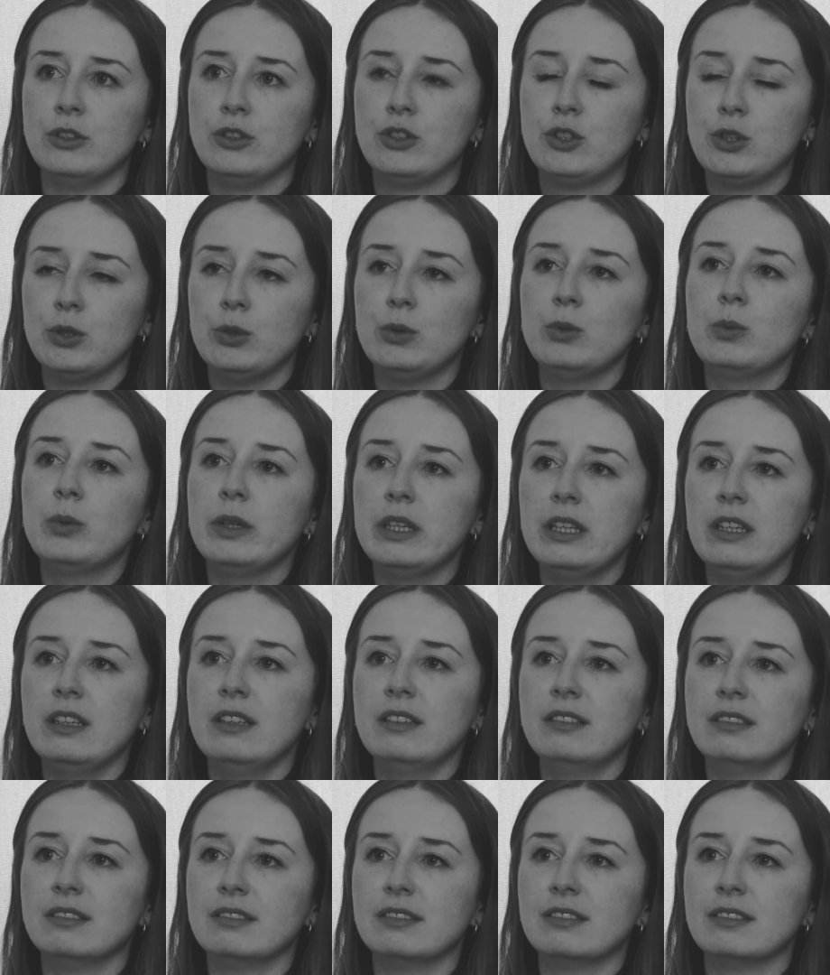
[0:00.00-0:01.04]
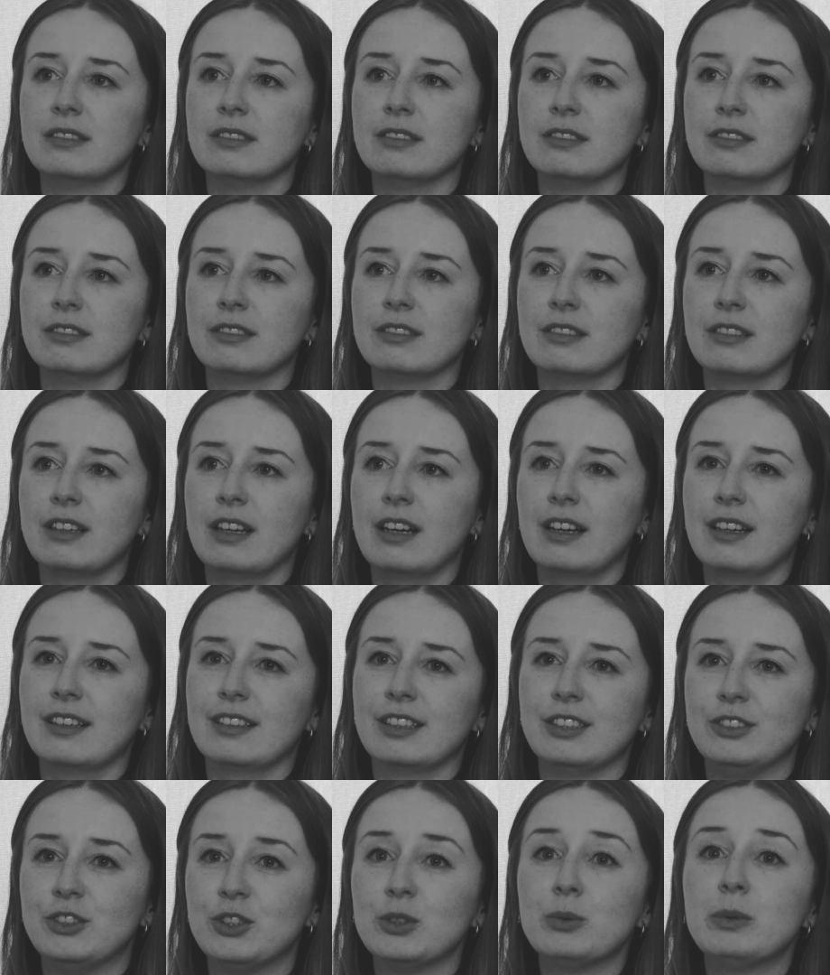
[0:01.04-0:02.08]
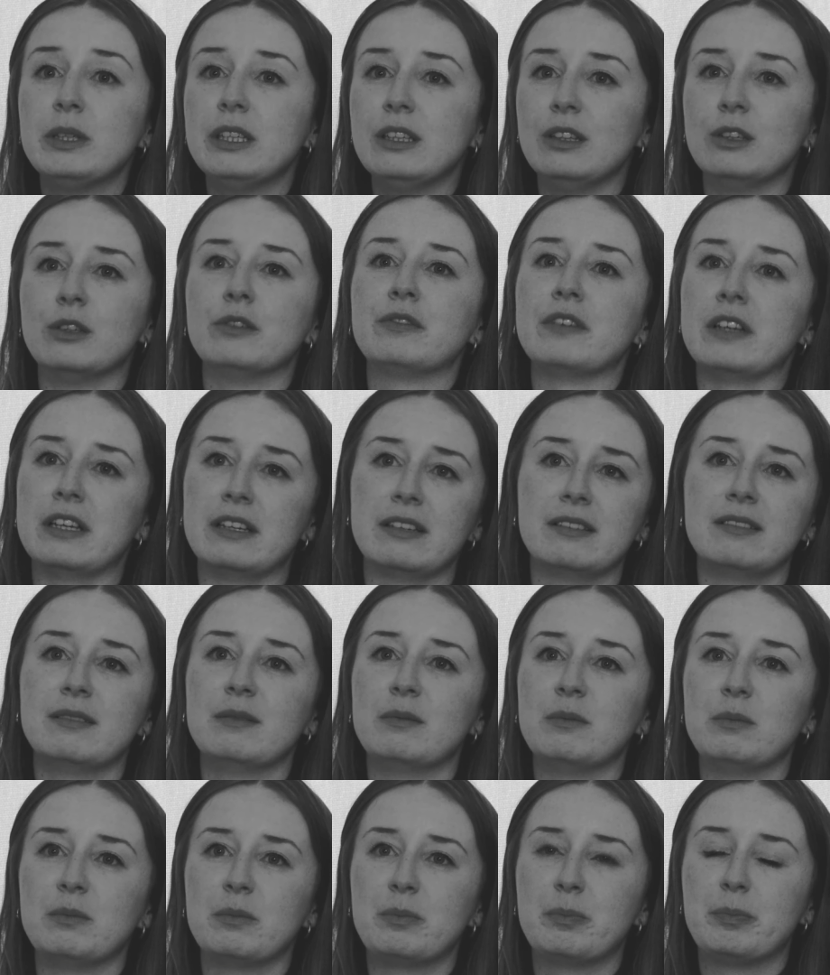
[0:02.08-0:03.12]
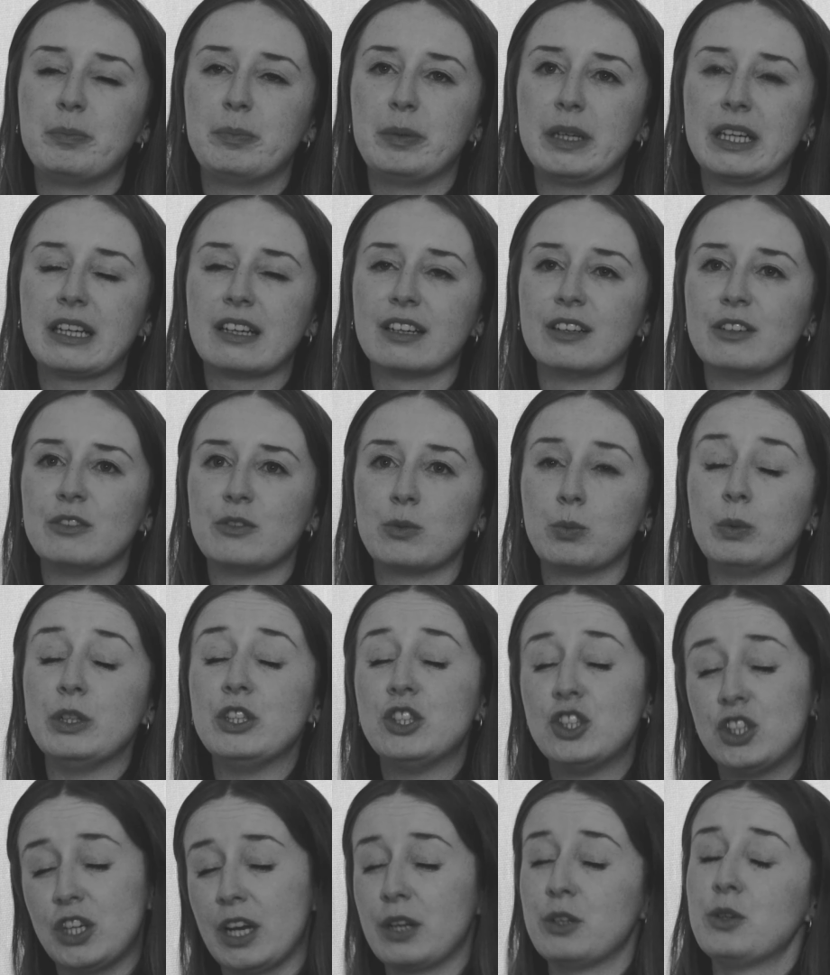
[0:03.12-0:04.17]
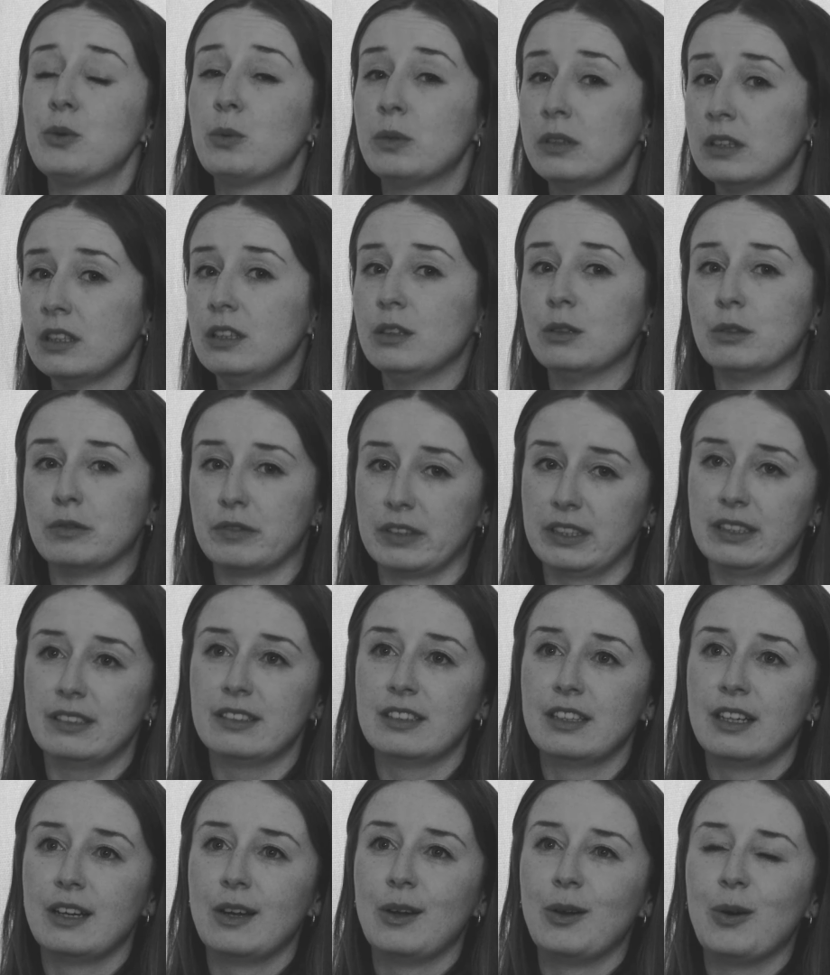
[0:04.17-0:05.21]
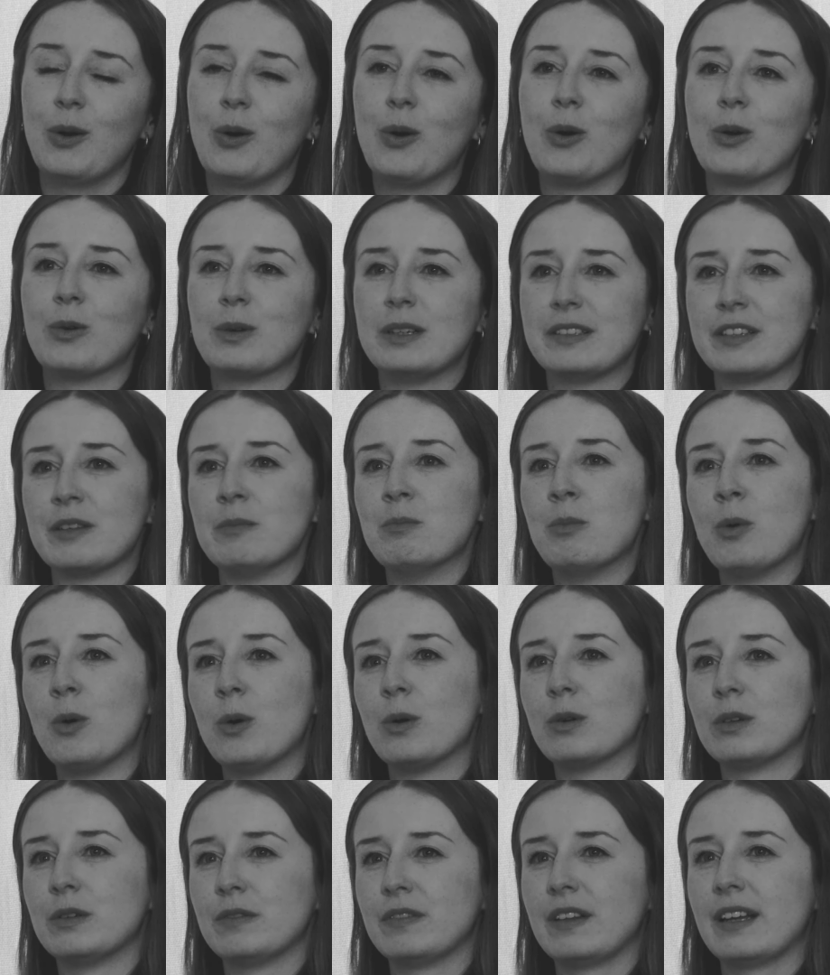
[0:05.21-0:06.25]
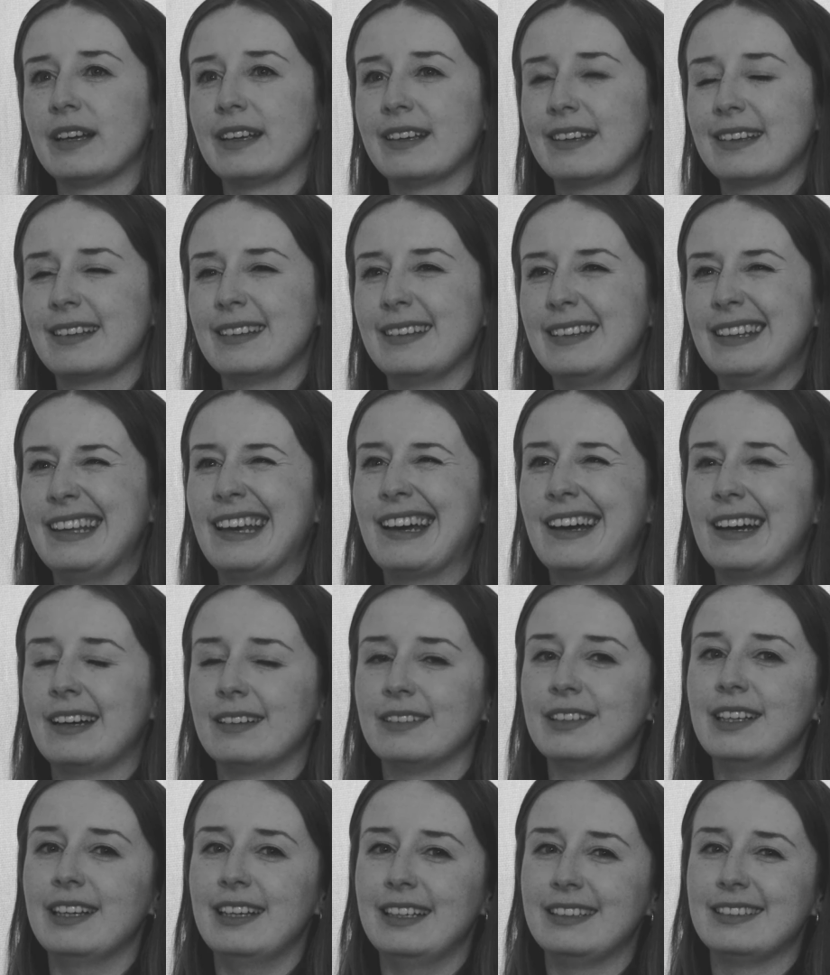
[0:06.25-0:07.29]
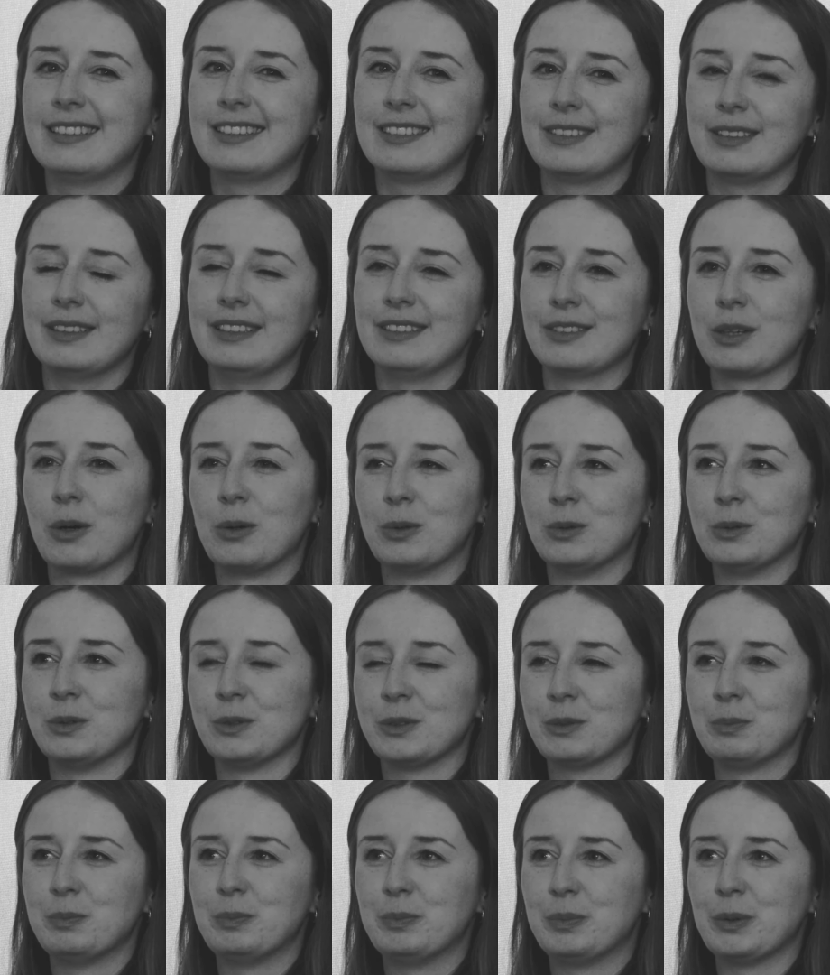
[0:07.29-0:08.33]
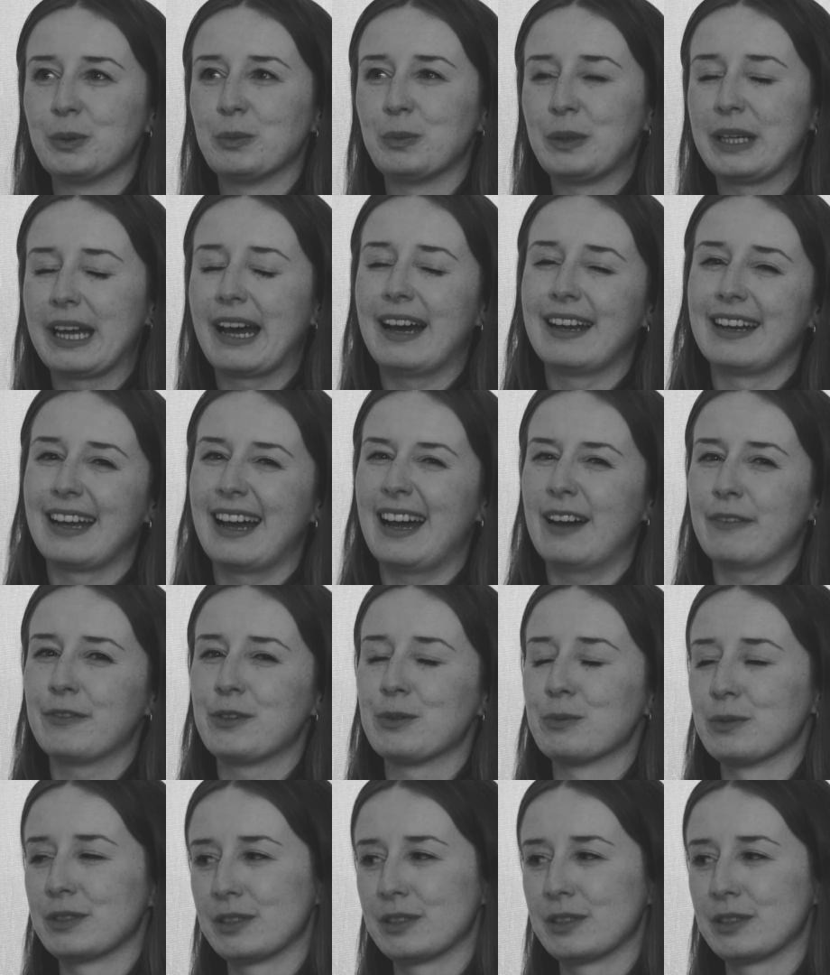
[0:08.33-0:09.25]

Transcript: do we, do we love it because we genuinely love it, or is it more of like, yeah, it's it's old, but we kind of have to